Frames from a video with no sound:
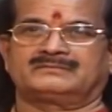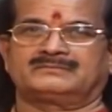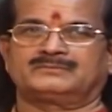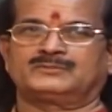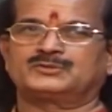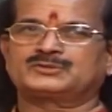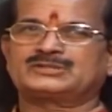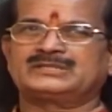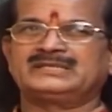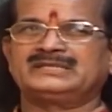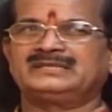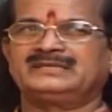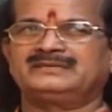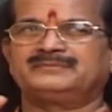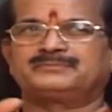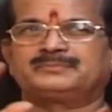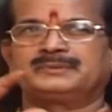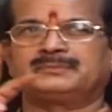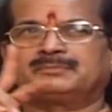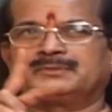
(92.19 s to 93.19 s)
Mostly
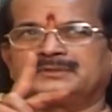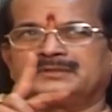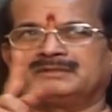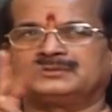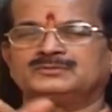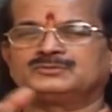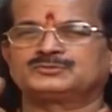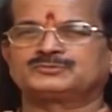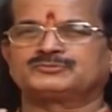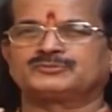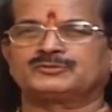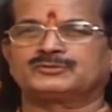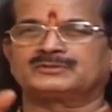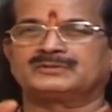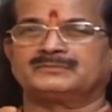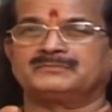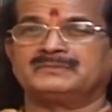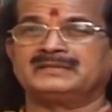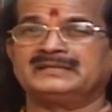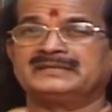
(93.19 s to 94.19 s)
people they use for
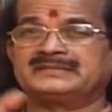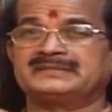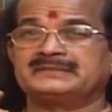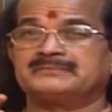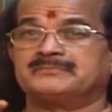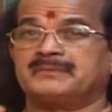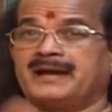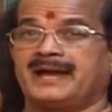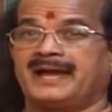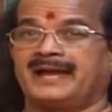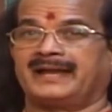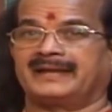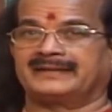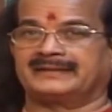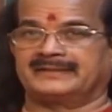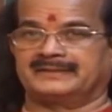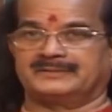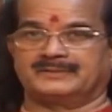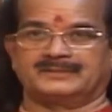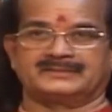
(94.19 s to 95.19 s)
the military band
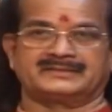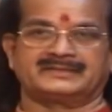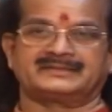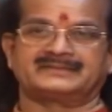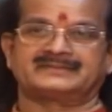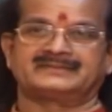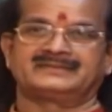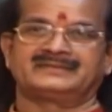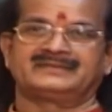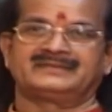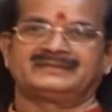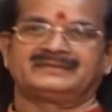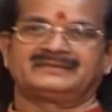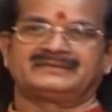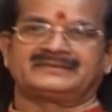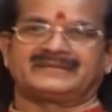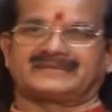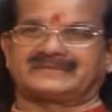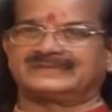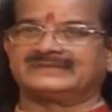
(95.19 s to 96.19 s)
and all that
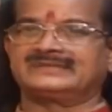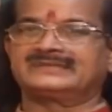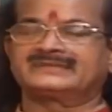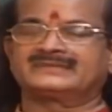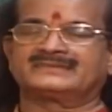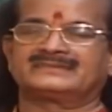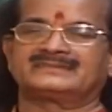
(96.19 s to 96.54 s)
technique.